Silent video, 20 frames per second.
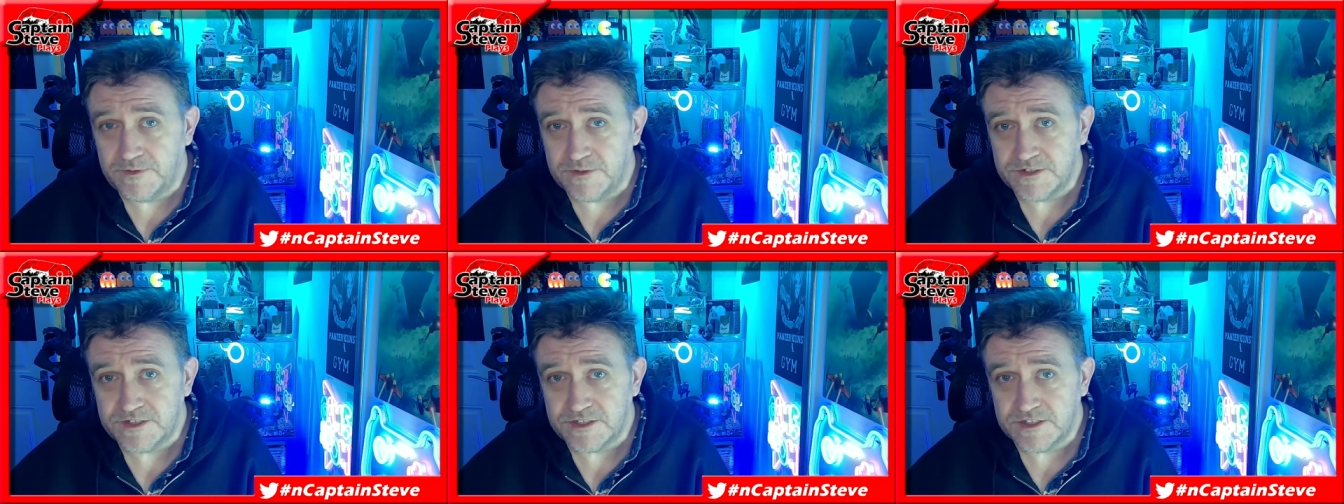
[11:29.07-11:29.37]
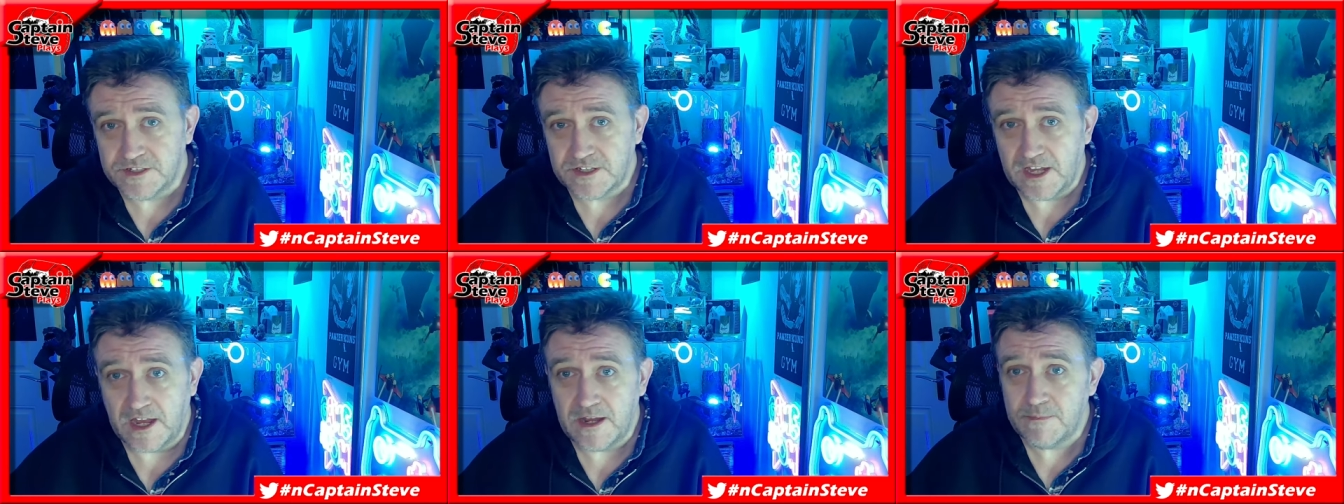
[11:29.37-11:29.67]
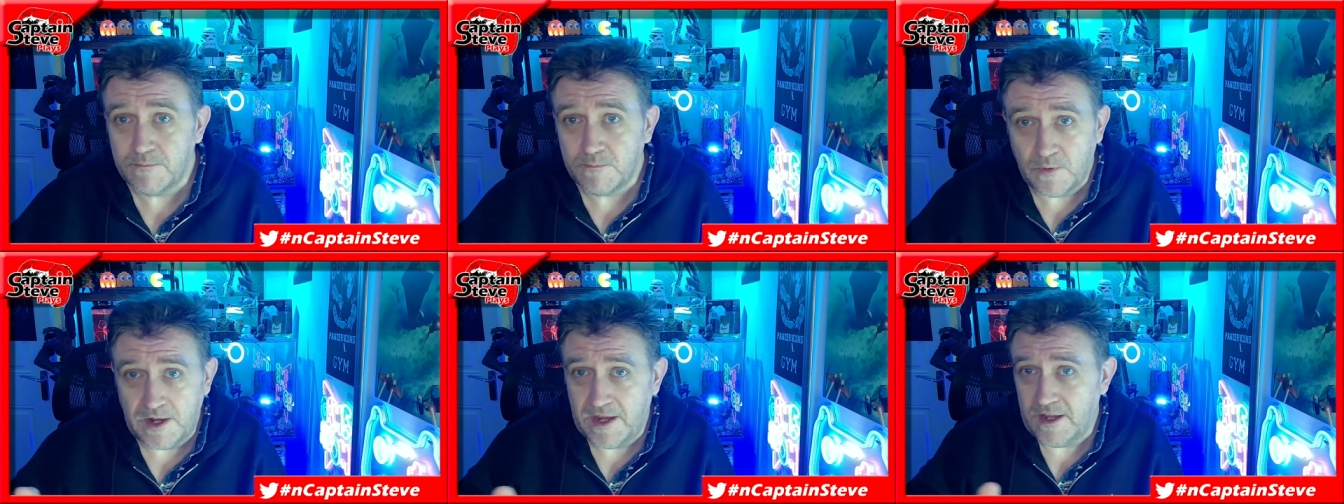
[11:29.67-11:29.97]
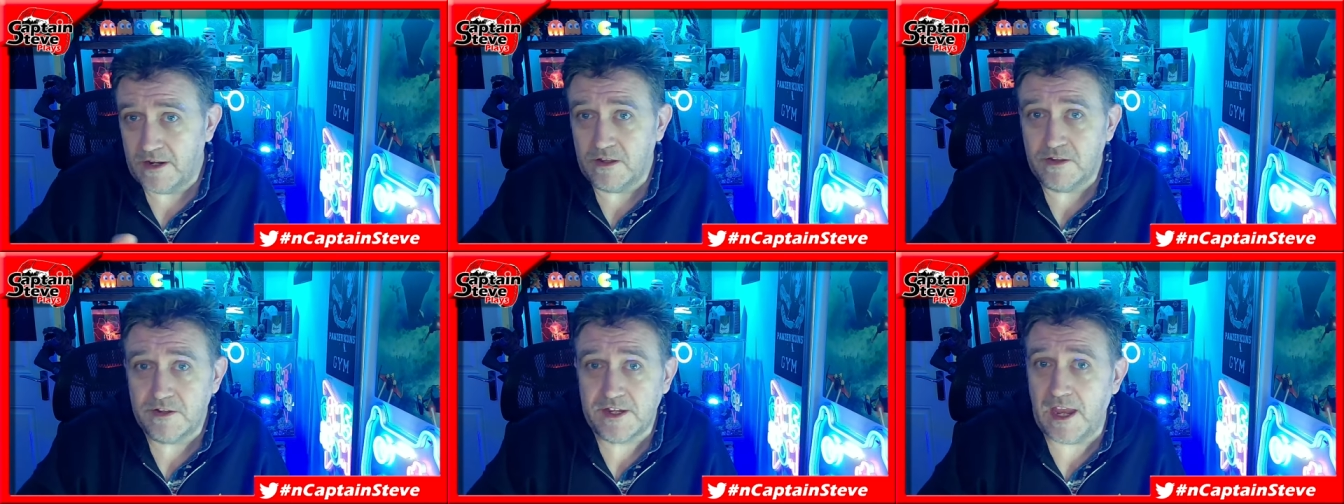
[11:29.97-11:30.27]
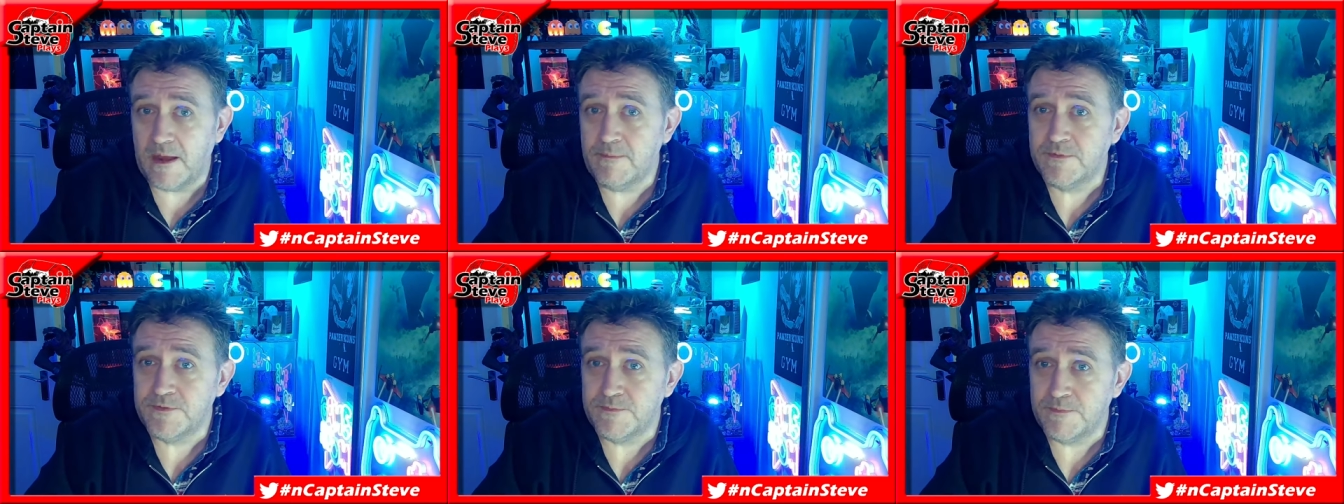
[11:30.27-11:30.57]
into the game where Hello
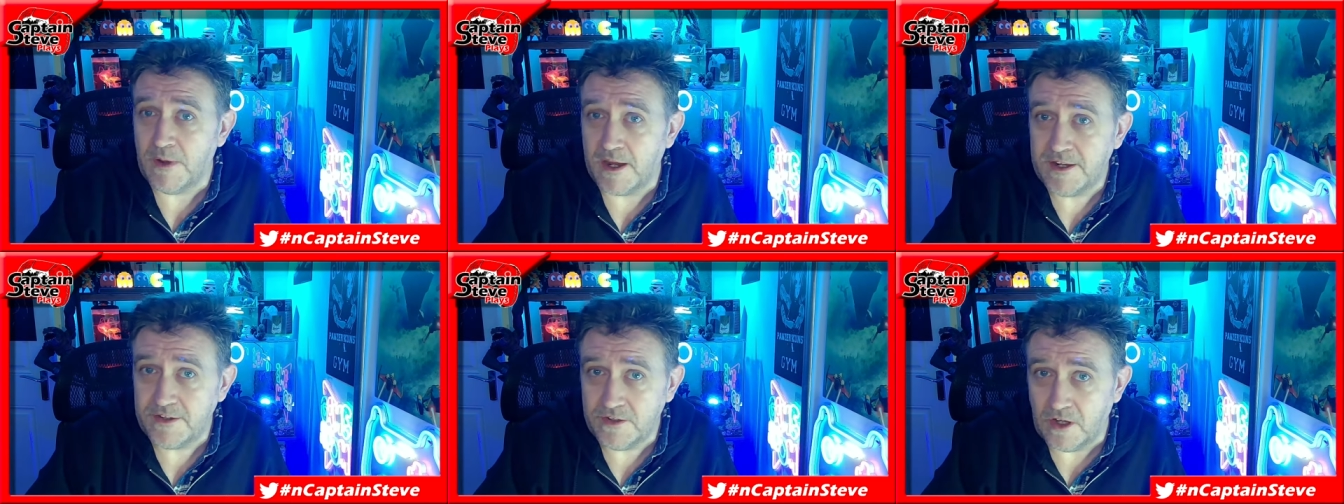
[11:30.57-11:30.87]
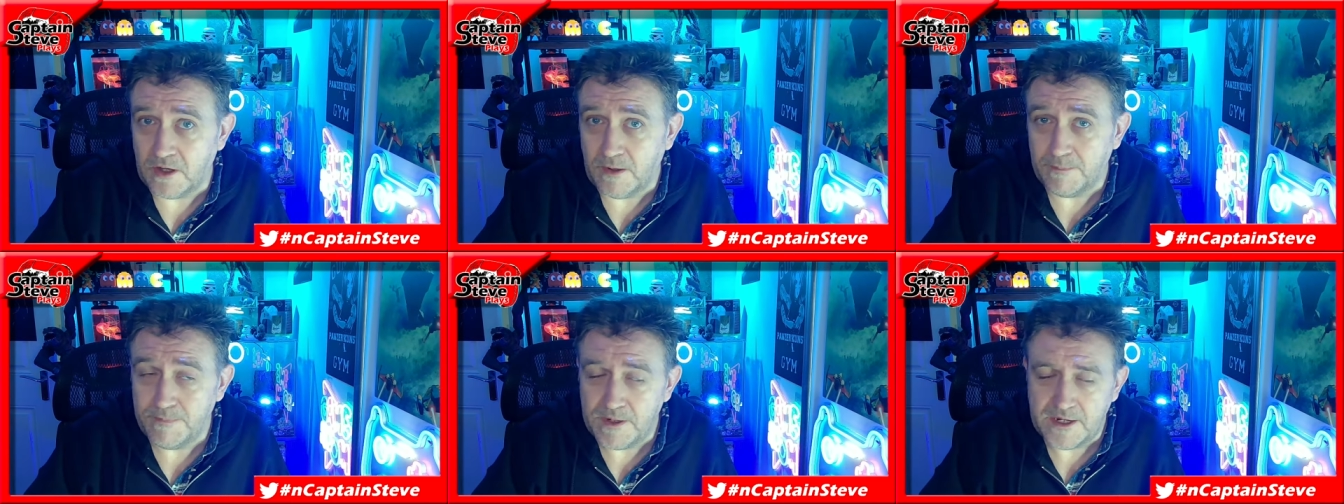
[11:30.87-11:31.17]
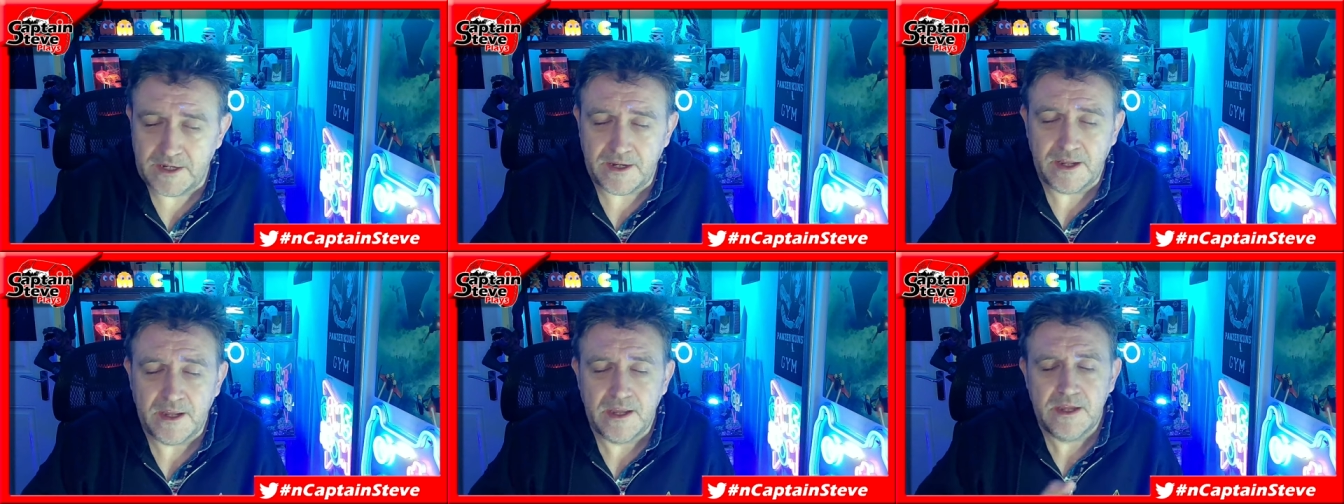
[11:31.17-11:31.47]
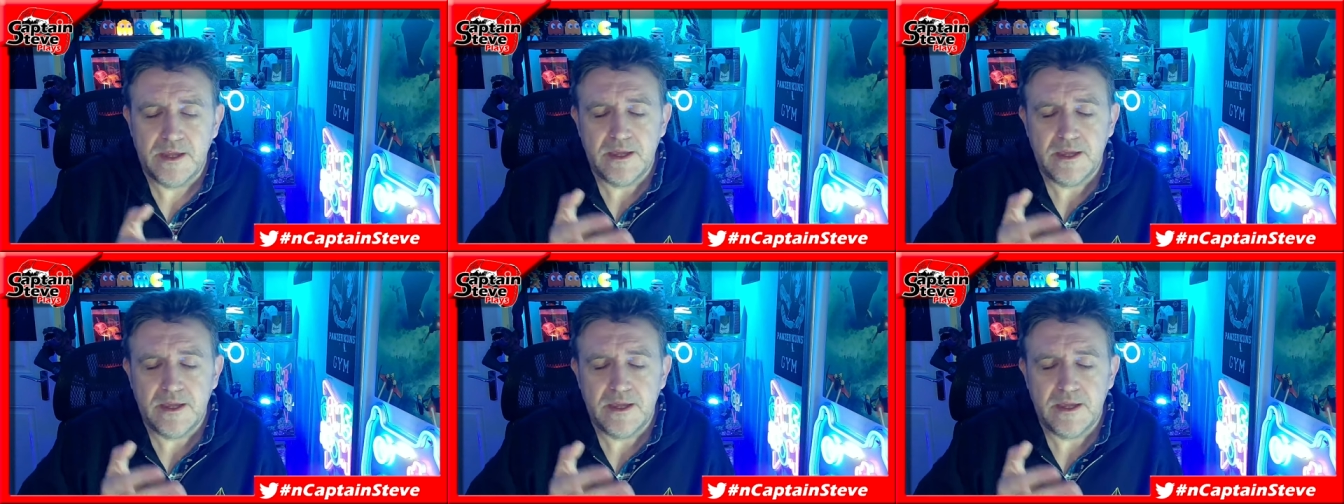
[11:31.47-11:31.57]
Games might not be.